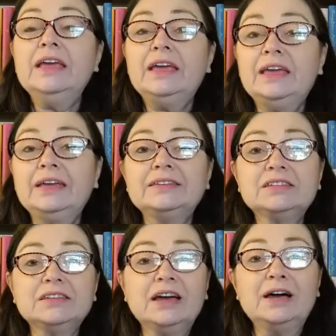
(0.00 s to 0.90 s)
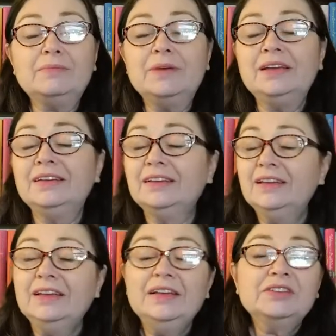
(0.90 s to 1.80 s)
It
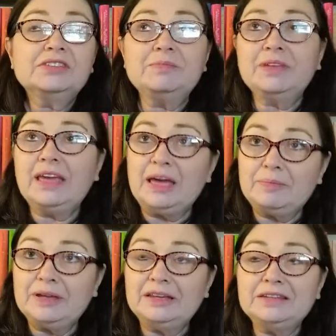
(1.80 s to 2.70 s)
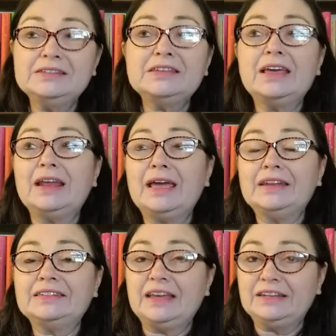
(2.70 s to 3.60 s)
something happened, and I had to
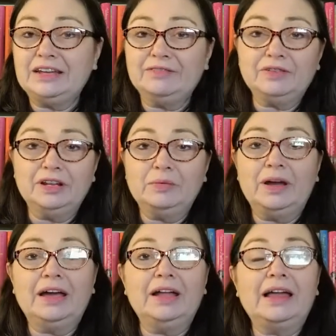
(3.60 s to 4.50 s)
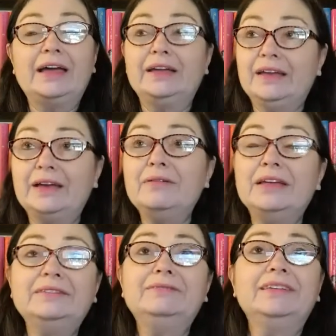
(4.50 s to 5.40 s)
take it down for a little while. I don't